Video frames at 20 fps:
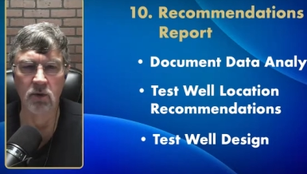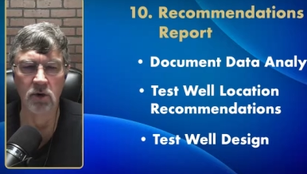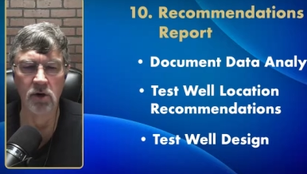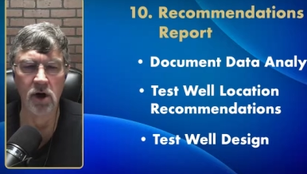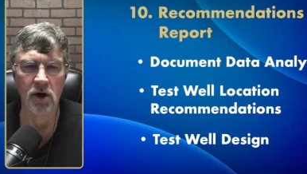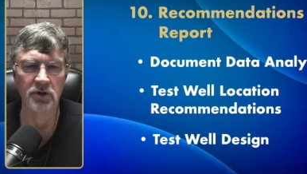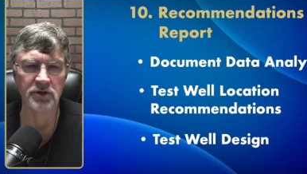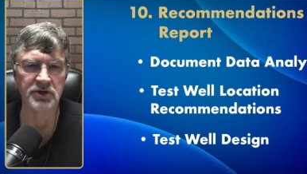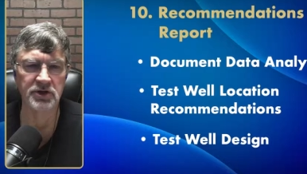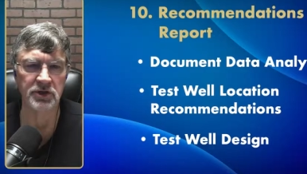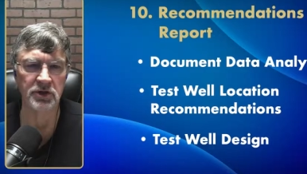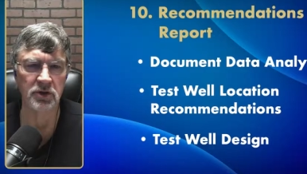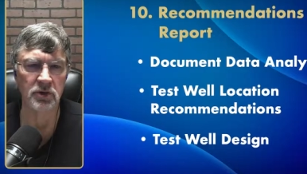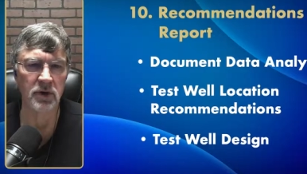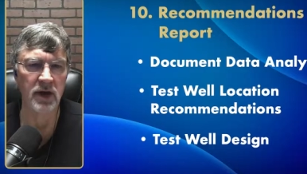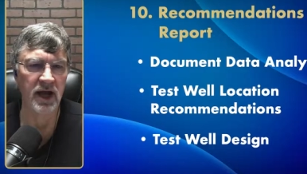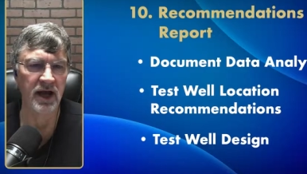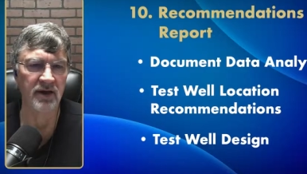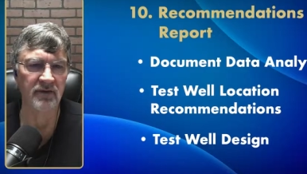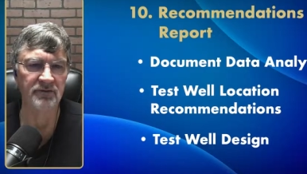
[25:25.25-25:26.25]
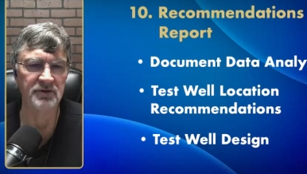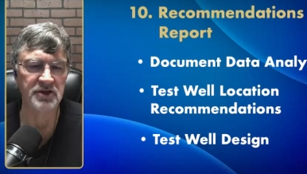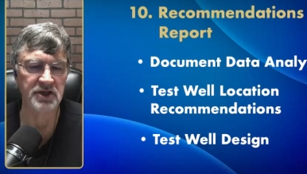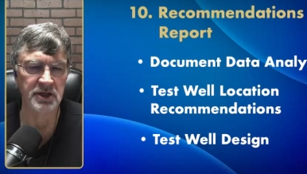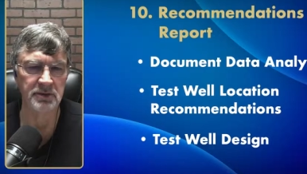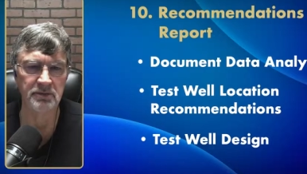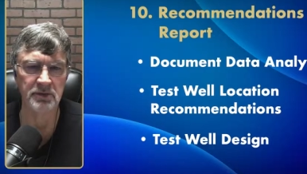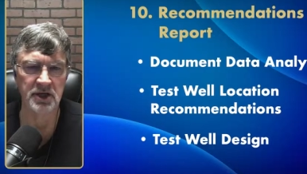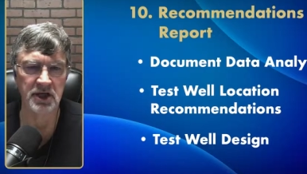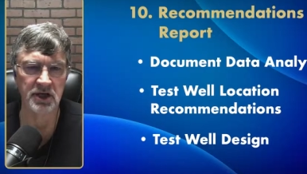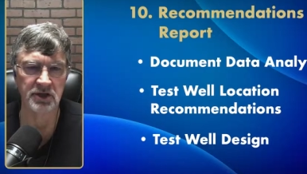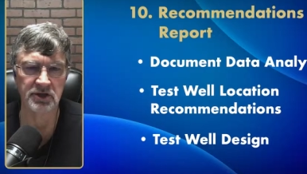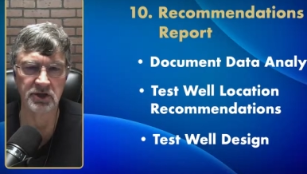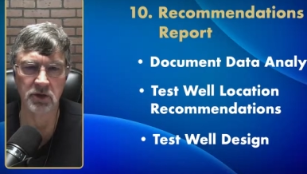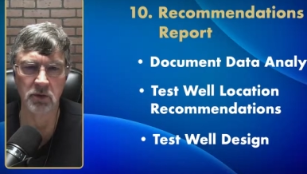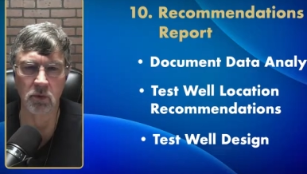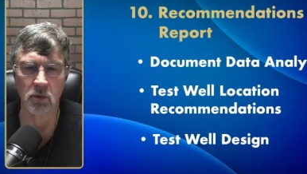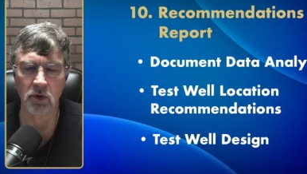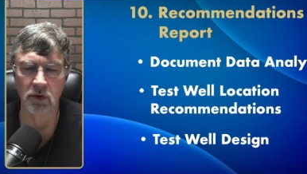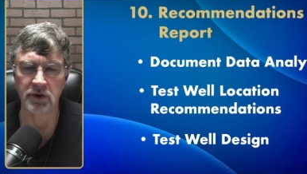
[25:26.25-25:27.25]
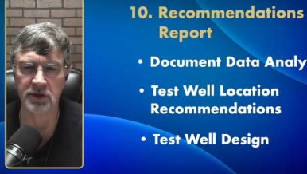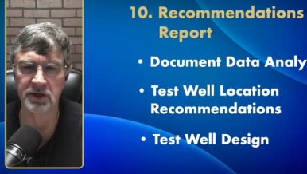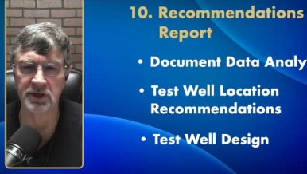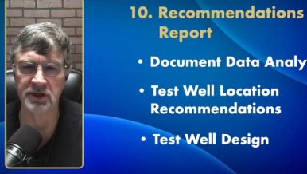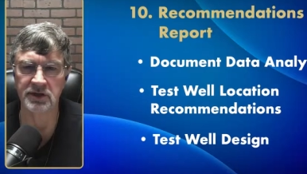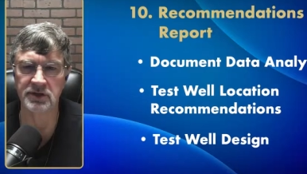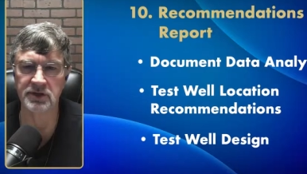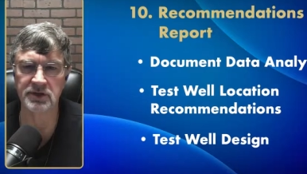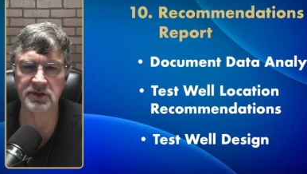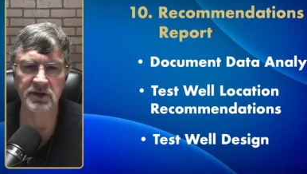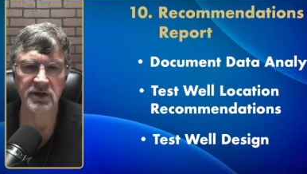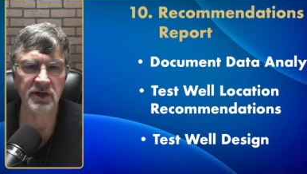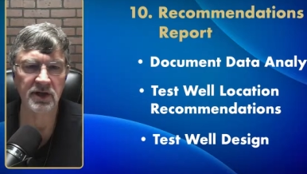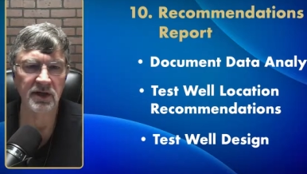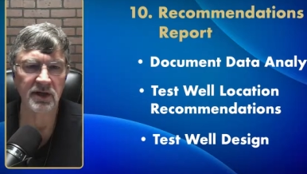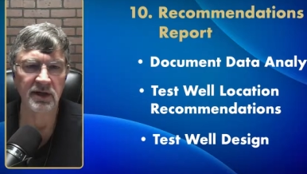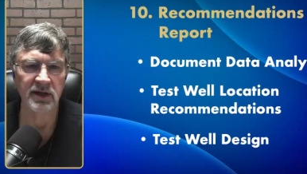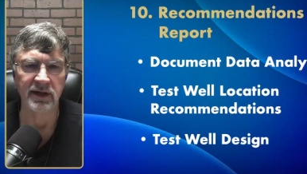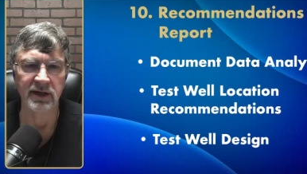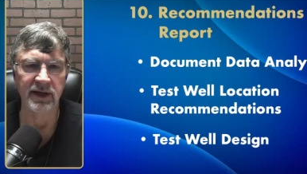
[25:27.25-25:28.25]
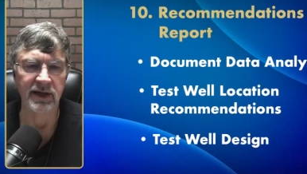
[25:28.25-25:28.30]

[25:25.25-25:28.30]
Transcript: I will also have GPS coordinates,